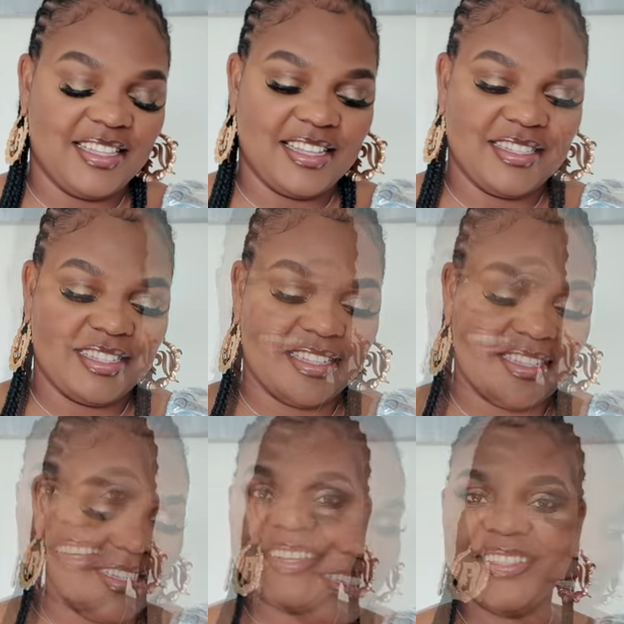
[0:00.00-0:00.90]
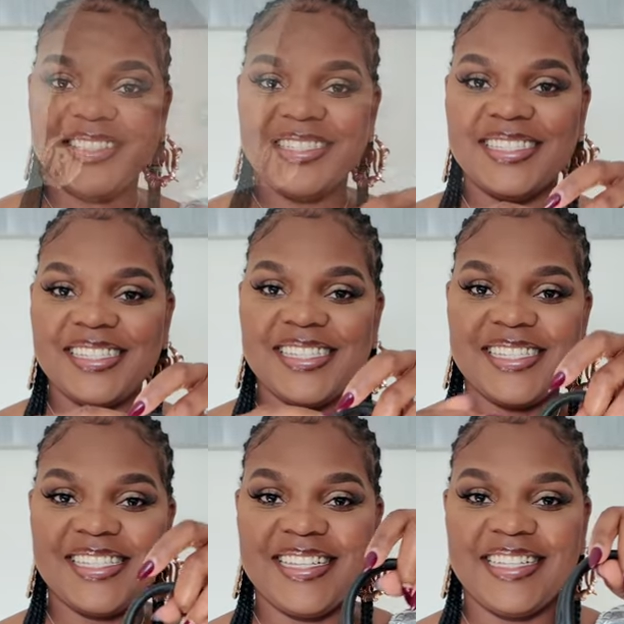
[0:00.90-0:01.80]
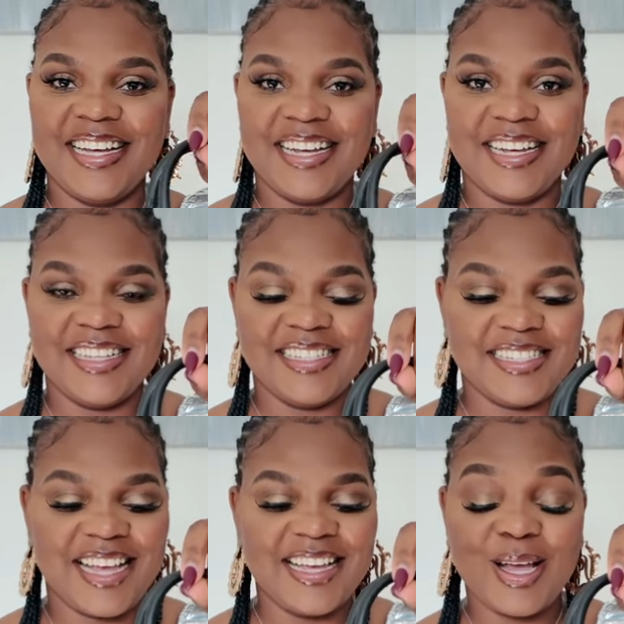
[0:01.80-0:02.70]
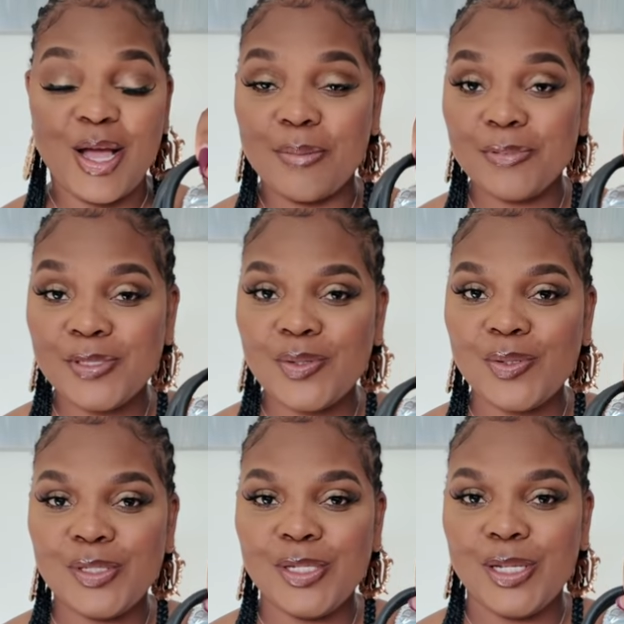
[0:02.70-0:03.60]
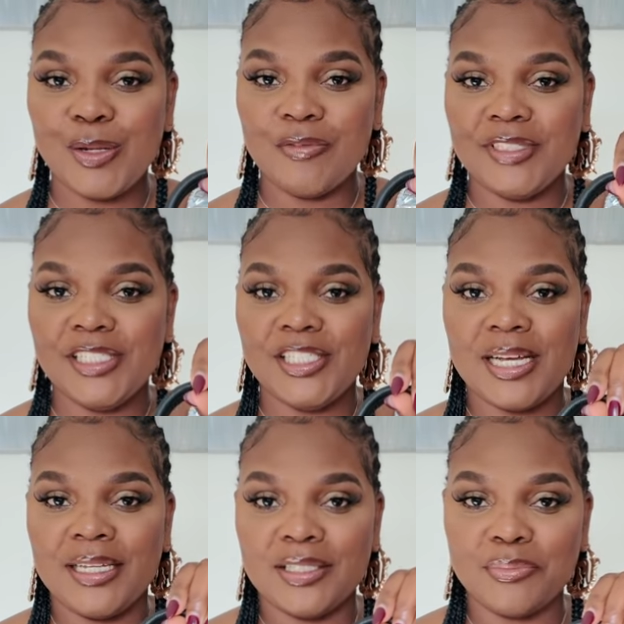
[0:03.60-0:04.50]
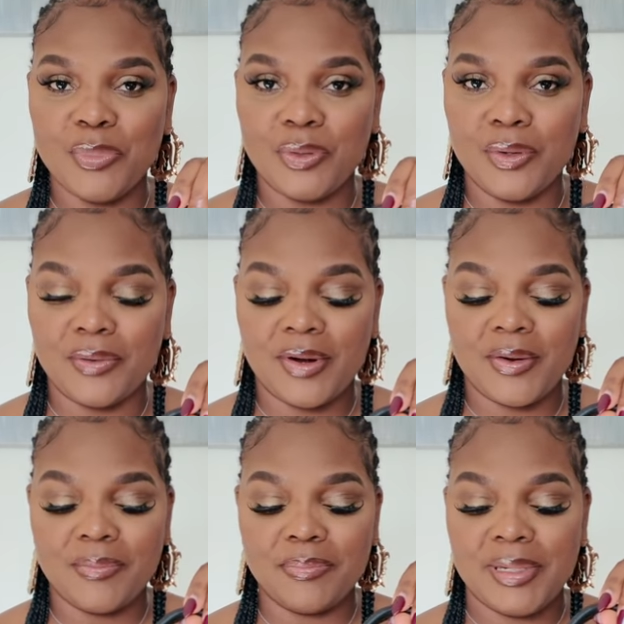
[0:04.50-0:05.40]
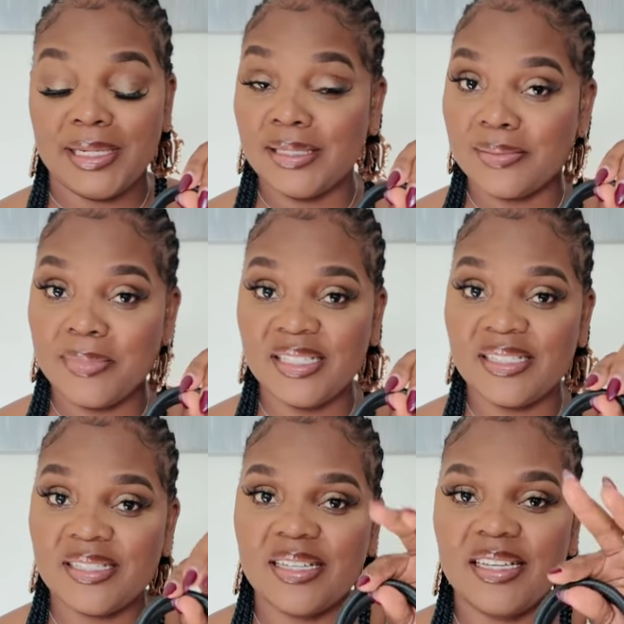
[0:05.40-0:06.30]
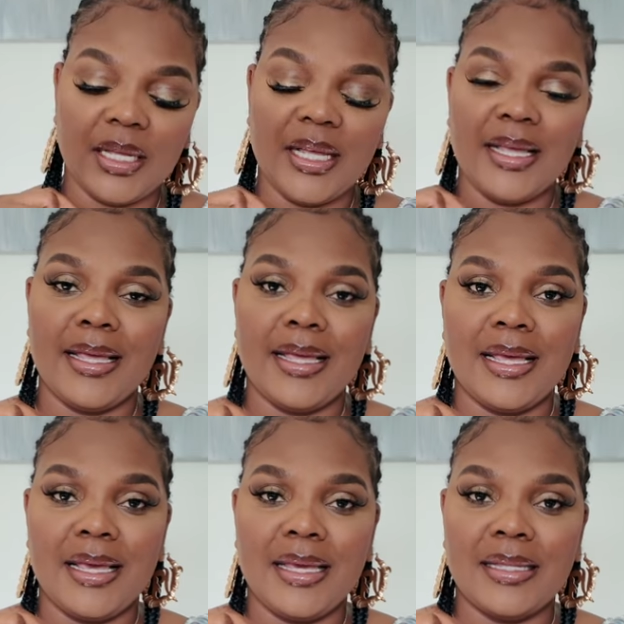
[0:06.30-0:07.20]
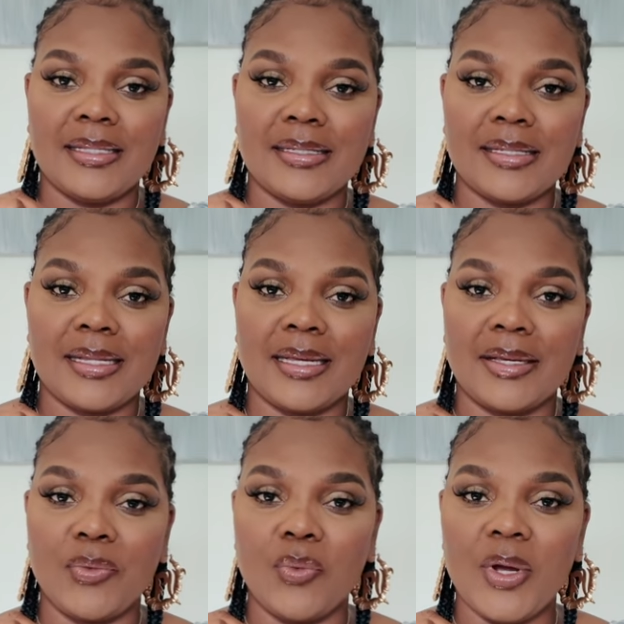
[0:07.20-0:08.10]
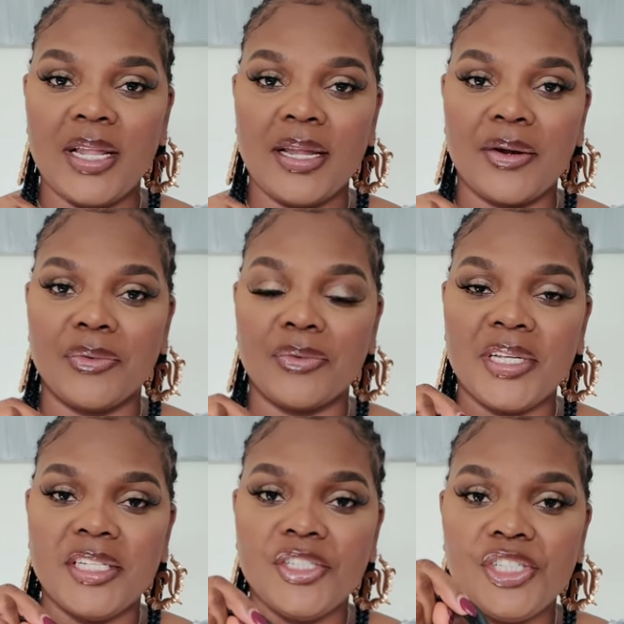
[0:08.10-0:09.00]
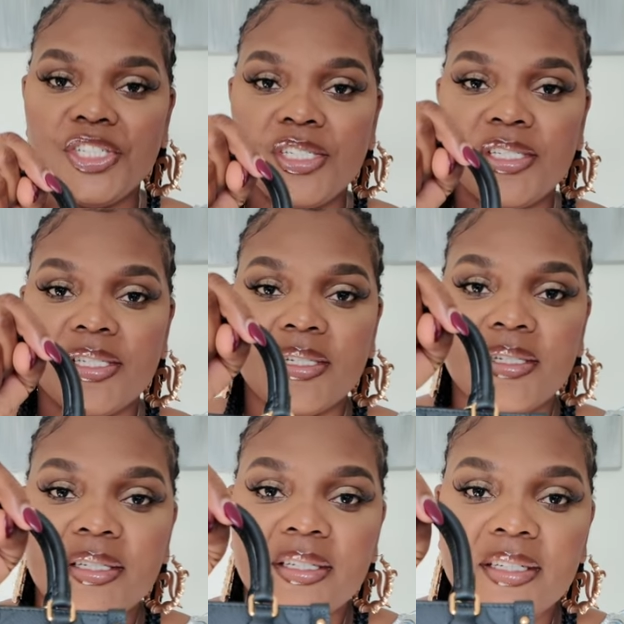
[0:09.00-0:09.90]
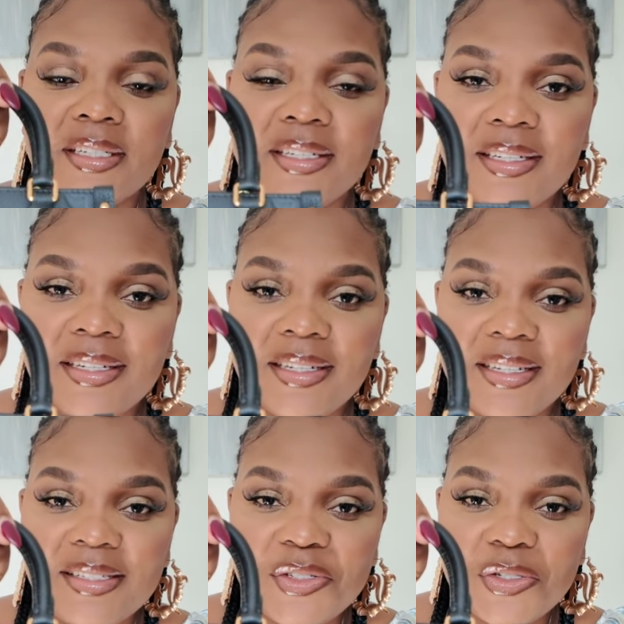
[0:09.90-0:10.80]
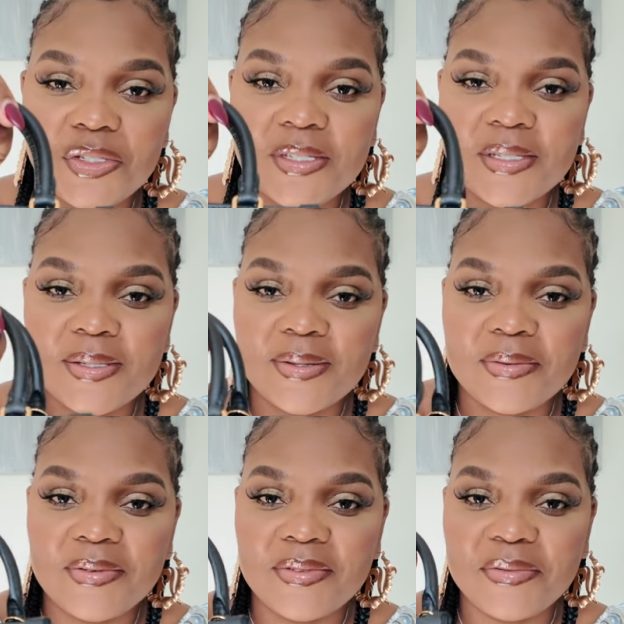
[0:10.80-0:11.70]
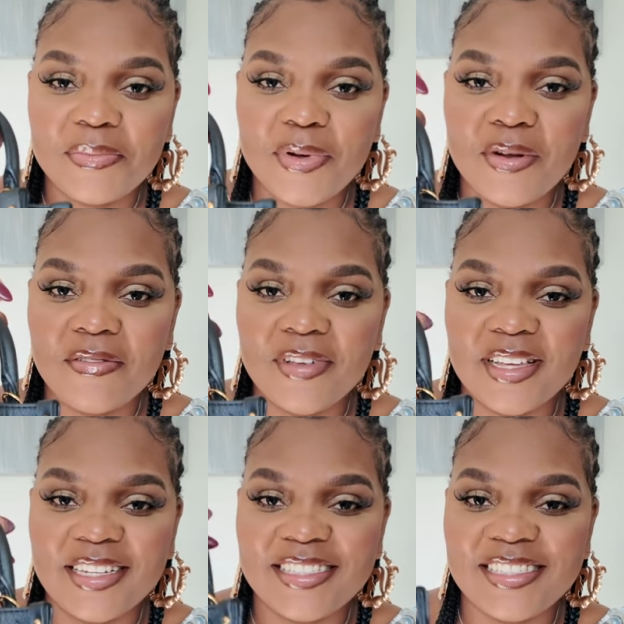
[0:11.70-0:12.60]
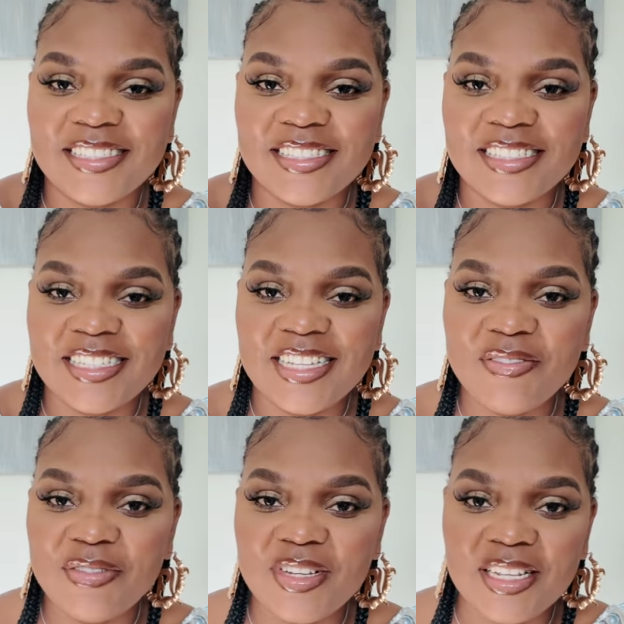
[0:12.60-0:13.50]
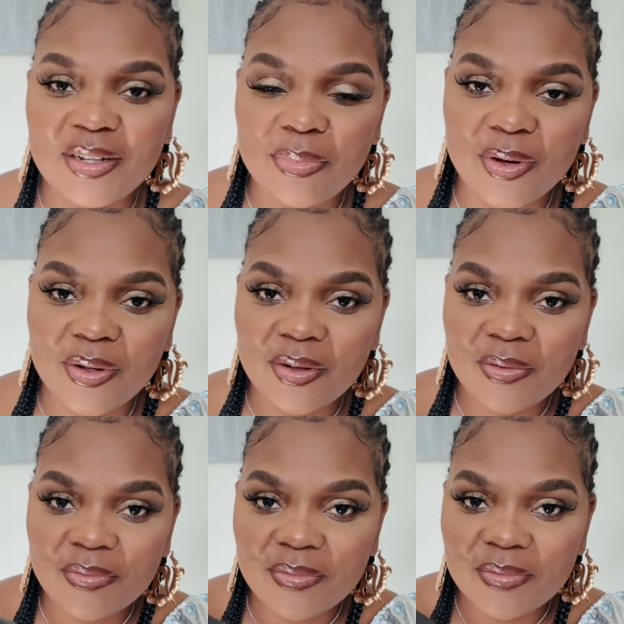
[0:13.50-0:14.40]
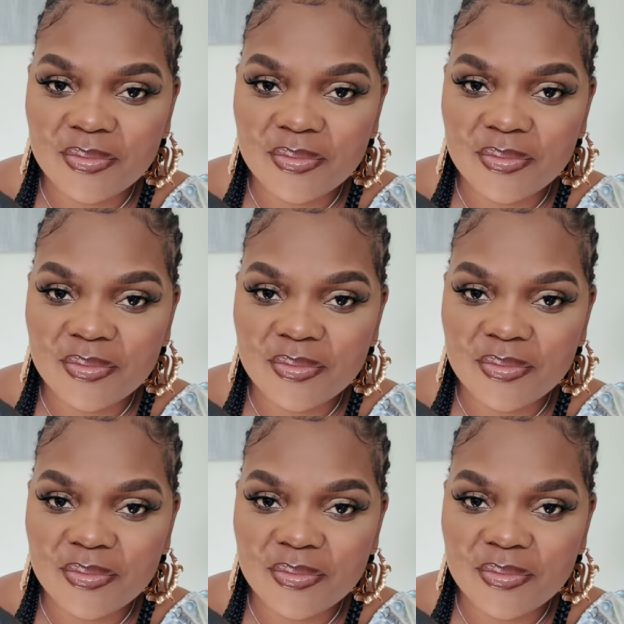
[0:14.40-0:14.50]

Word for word: That's good. Yeah, so this is it, guys. I absolutely love the giant monogram placement. It's like well arranged. It's just perfect. Even in the bottom.